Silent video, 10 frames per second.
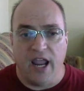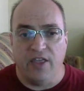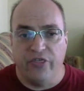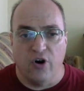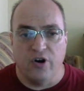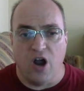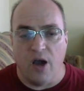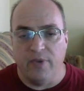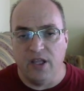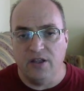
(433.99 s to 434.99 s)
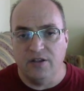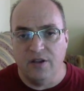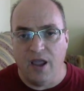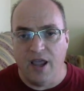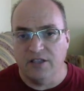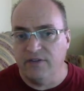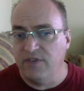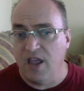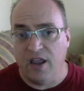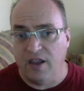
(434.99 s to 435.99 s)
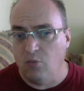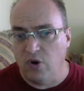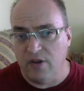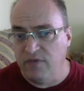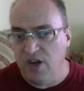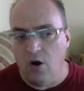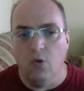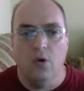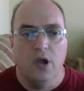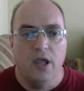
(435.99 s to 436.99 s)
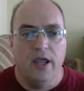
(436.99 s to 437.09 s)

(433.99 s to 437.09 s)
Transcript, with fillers: a third nominee, as if they win the veto,